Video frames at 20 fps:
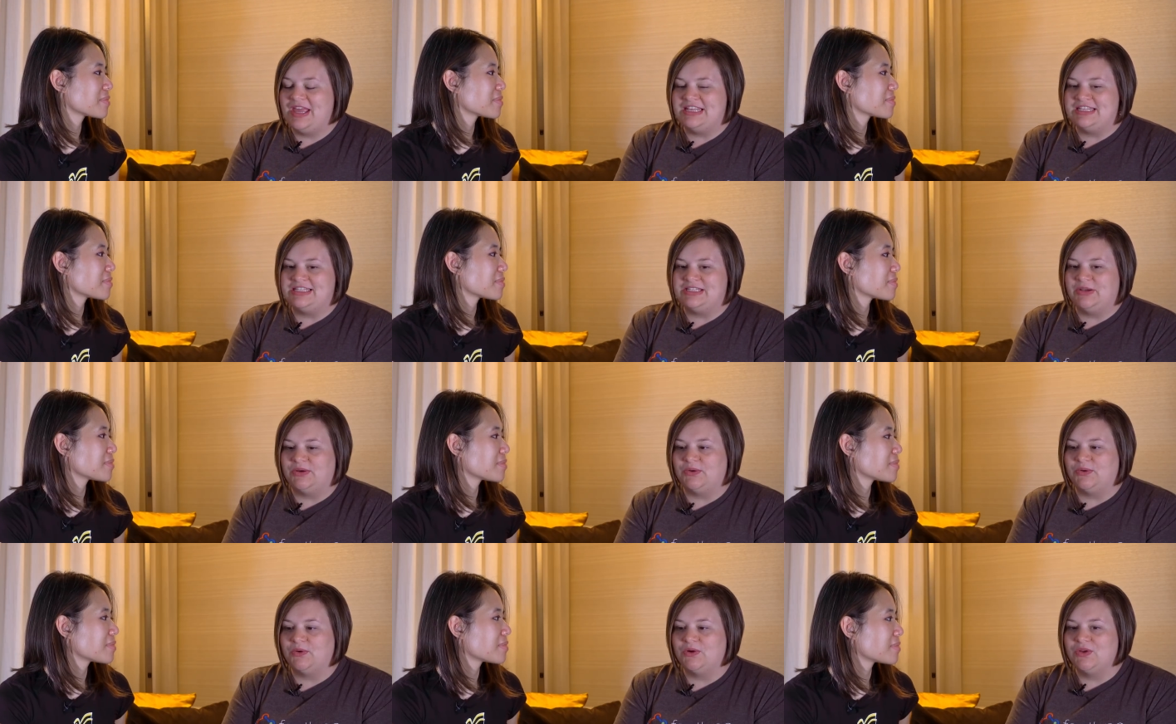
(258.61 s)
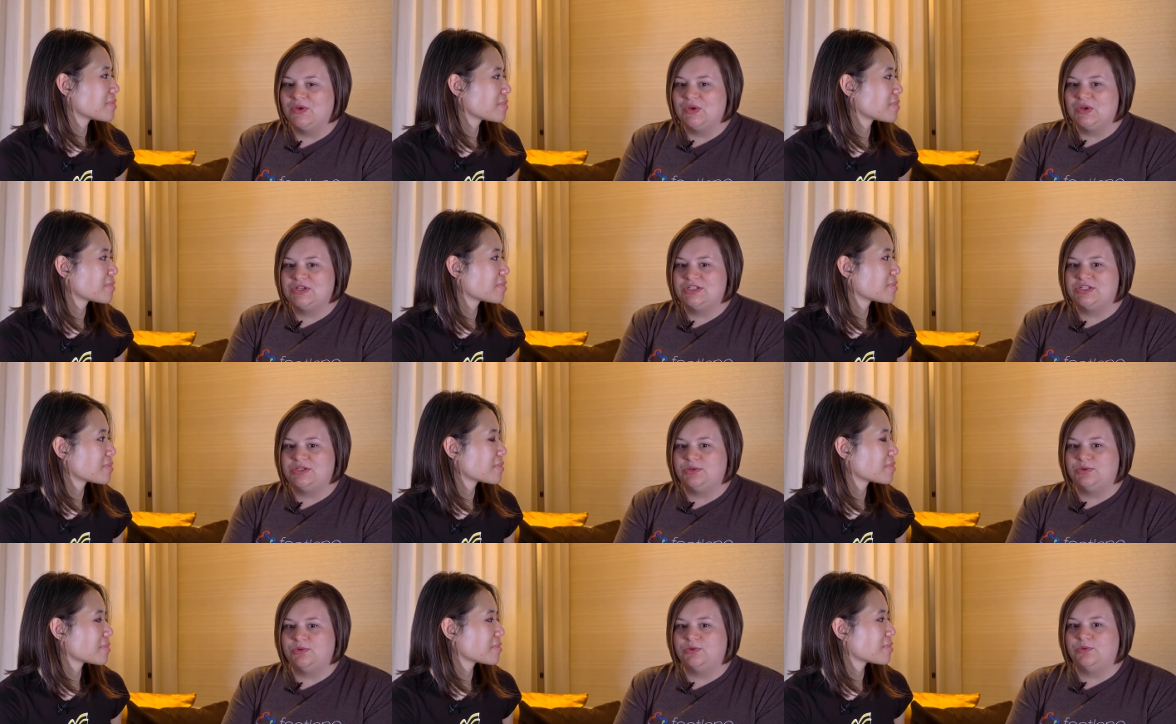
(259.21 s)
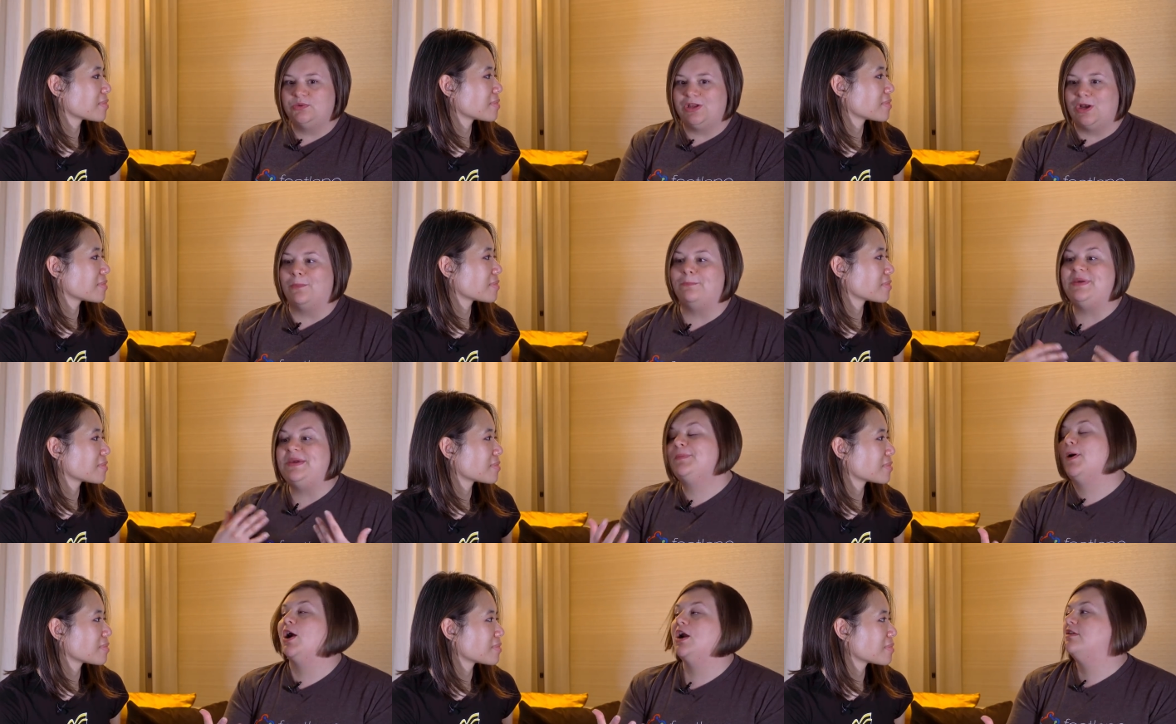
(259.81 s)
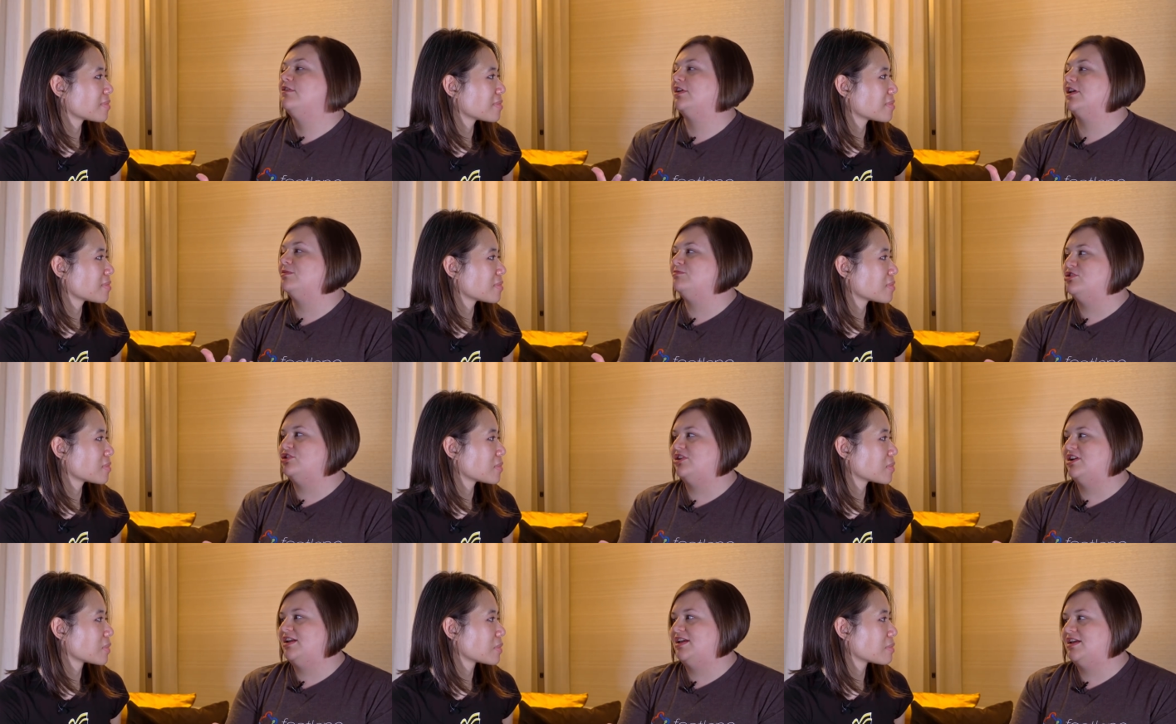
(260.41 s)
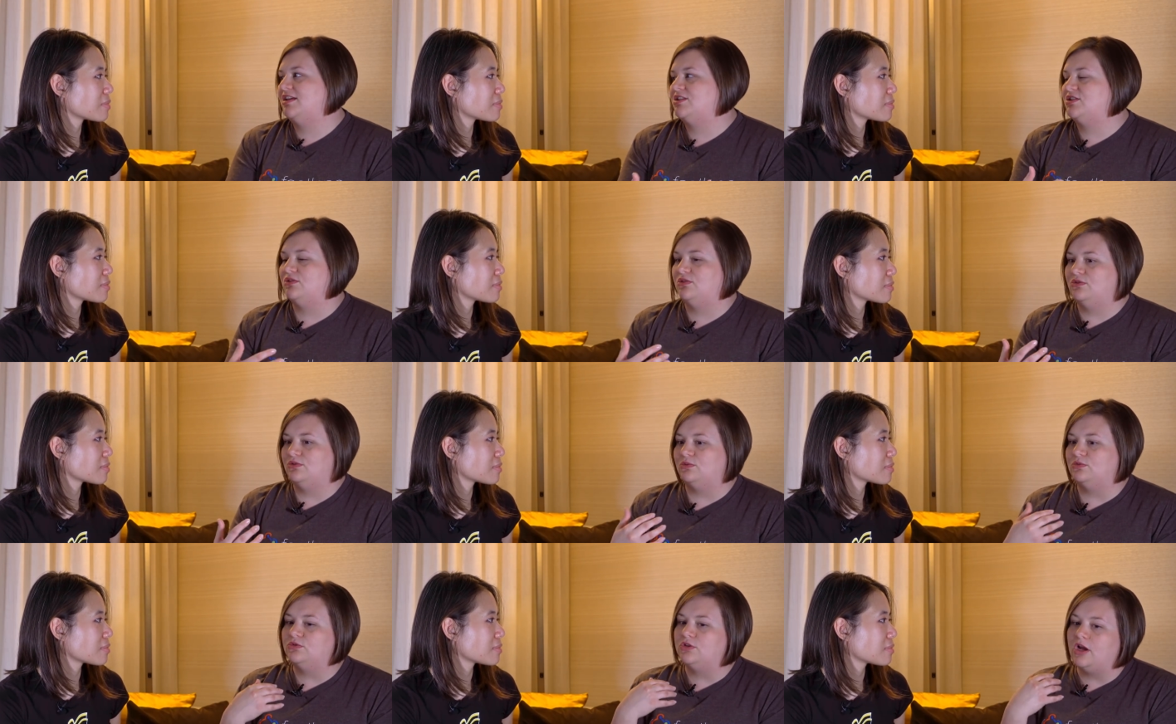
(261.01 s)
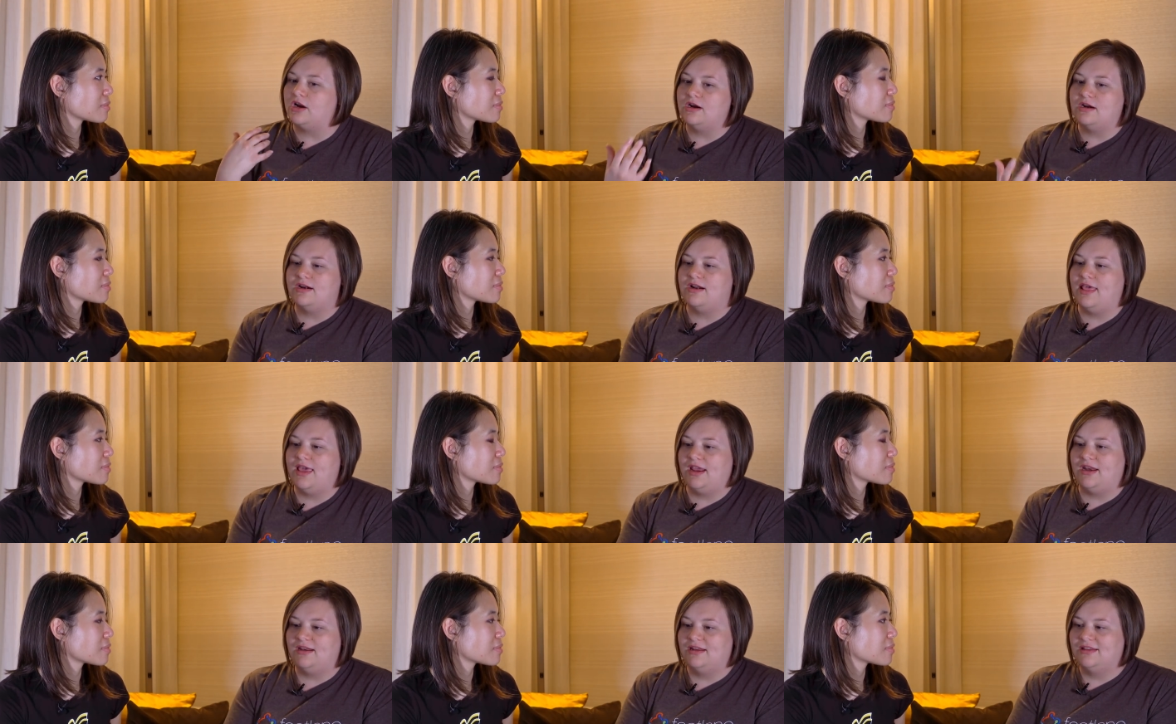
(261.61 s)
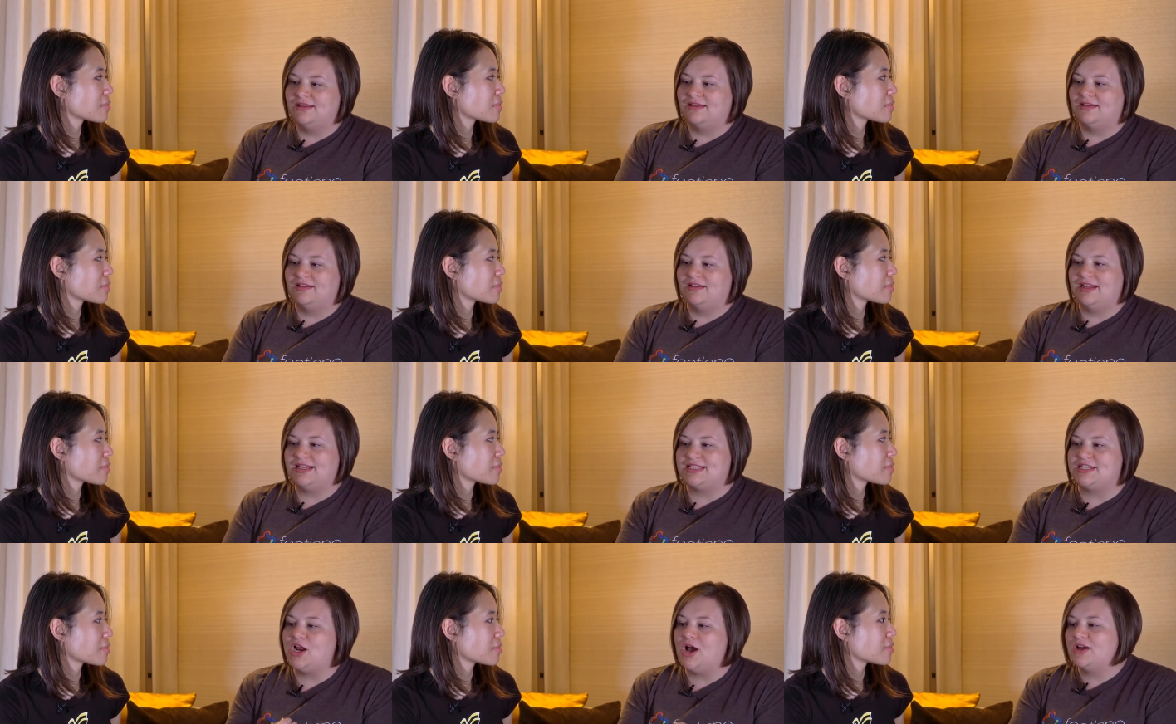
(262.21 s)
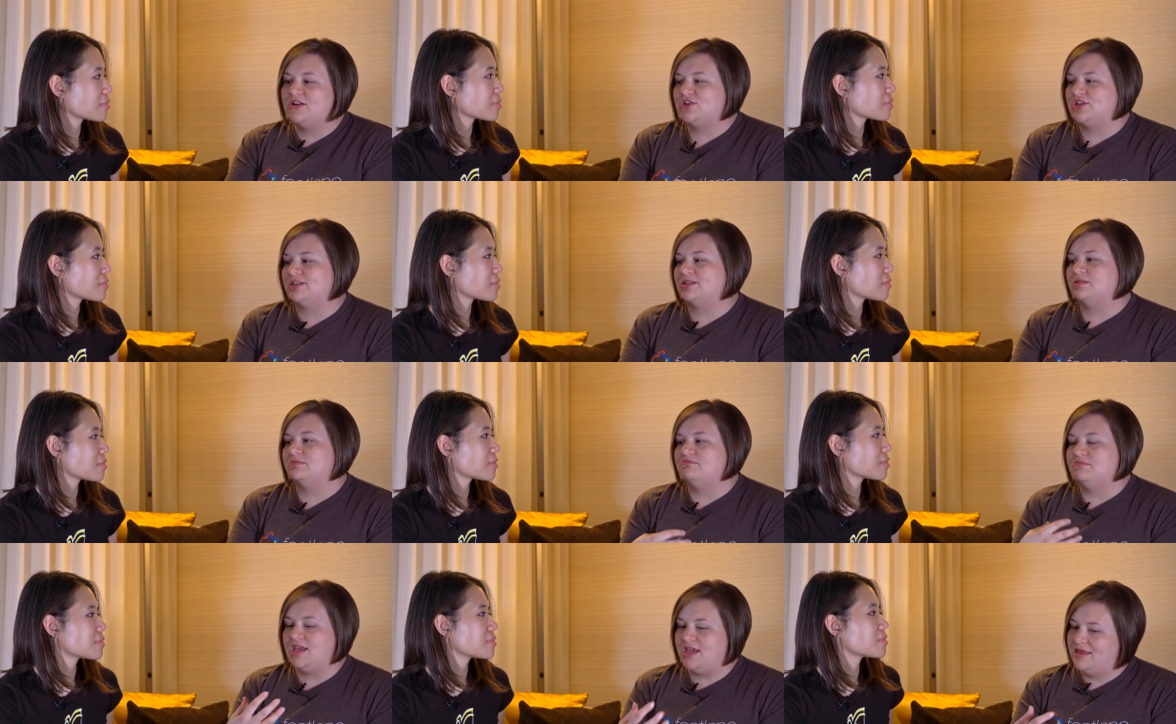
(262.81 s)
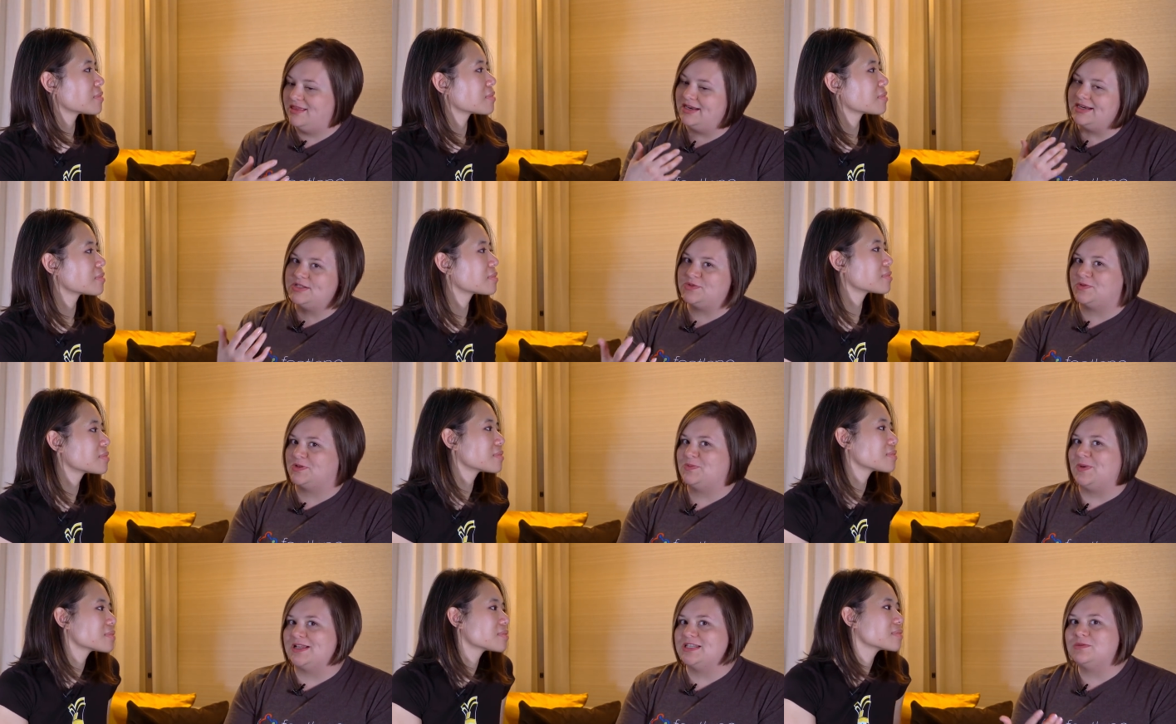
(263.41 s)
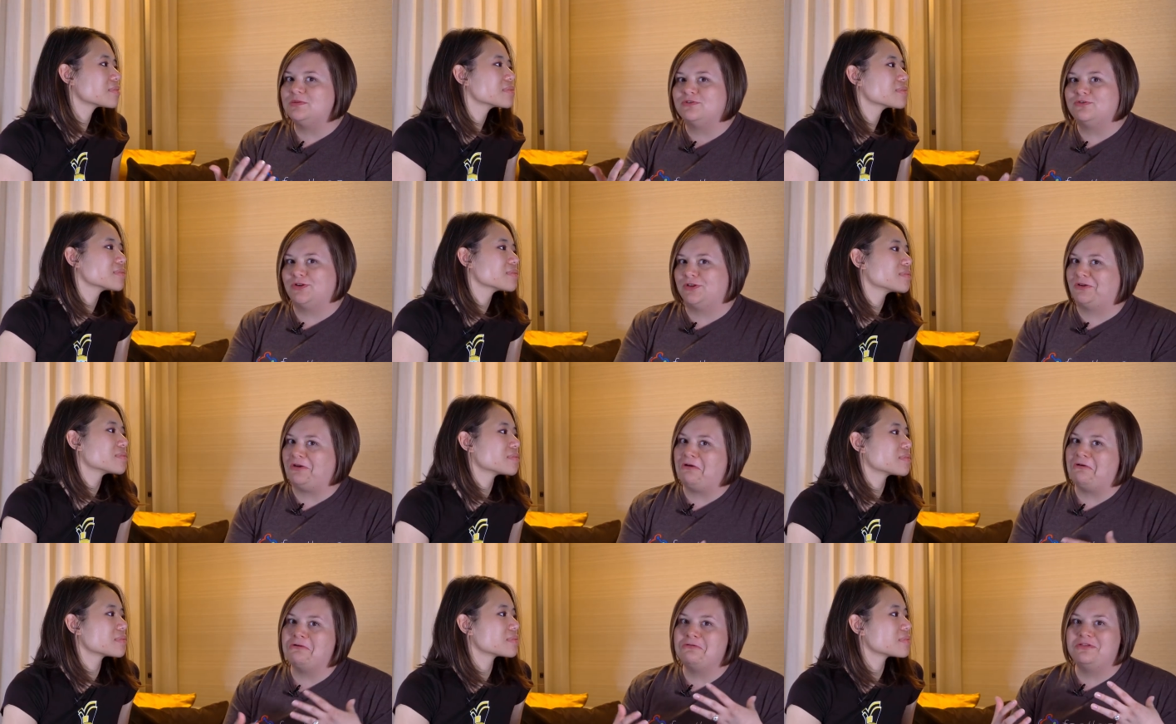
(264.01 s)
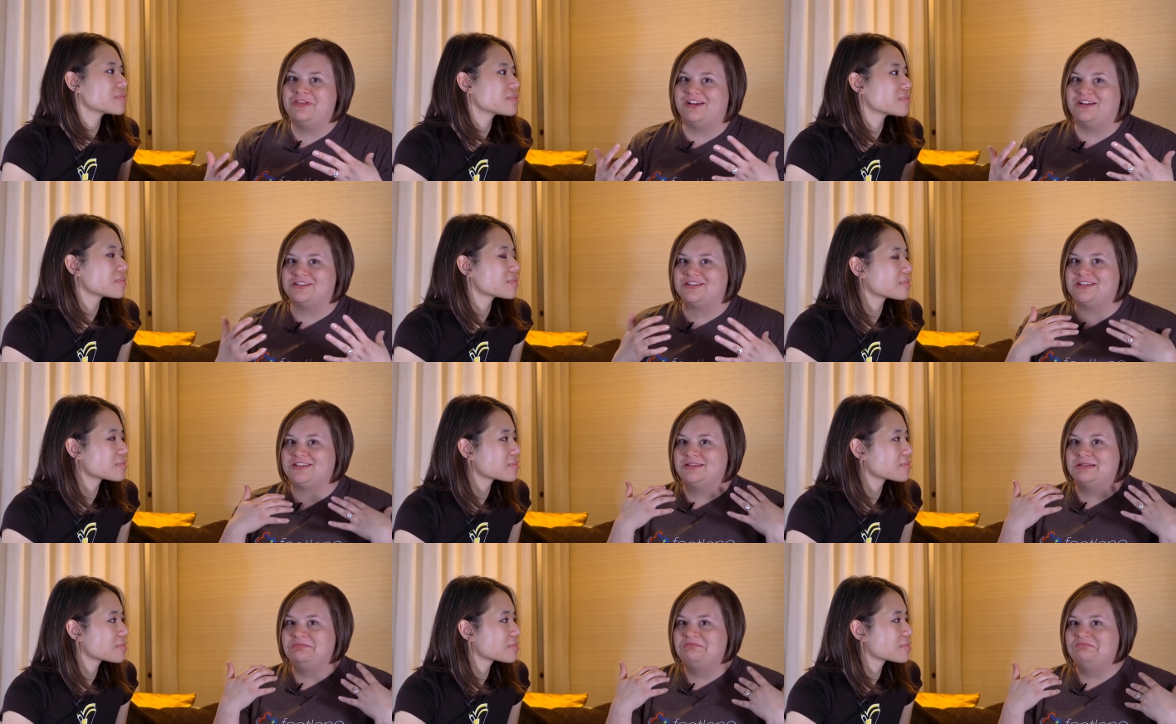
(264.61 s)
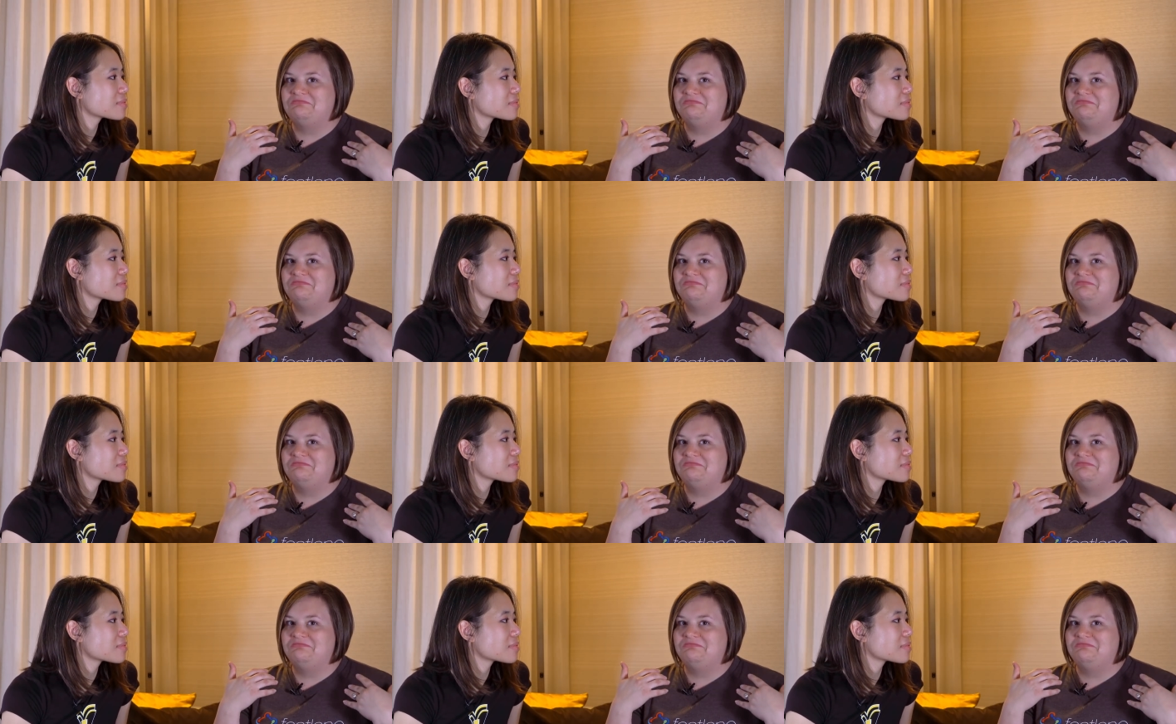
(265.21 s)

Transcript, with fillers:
Speaker 1: and so to you know be part of a community to learn that it's not just me that is responsible for the code. There's